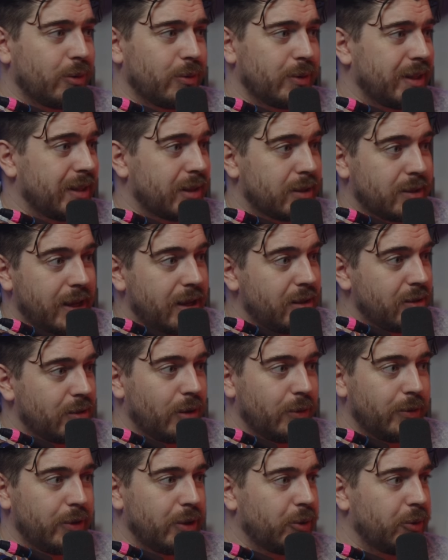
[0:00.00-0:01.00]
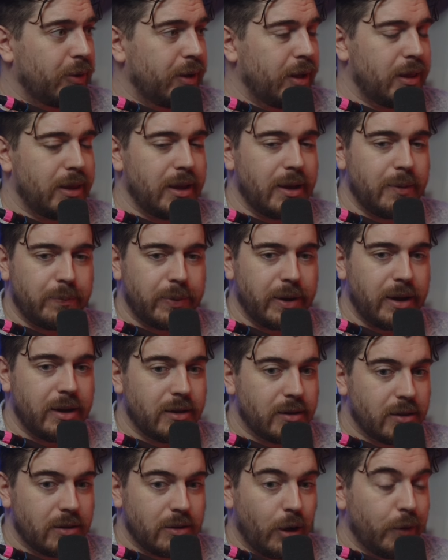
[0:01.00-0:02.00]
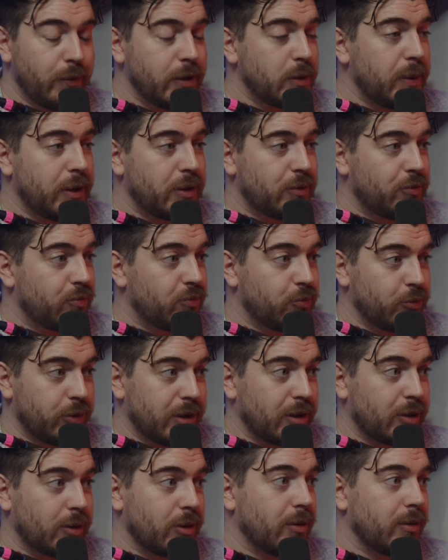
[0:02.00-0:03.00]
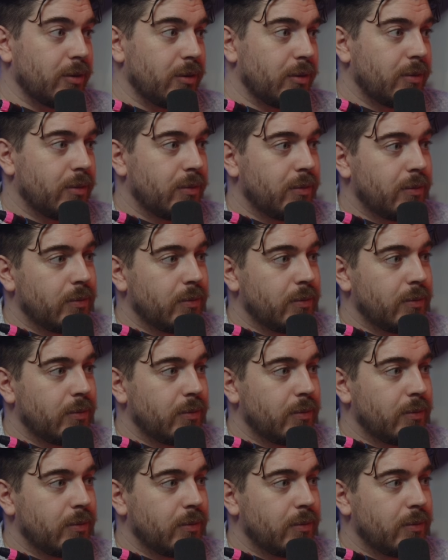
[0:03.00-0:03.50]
extent of it or anything, but Nova's been really good. Yeah,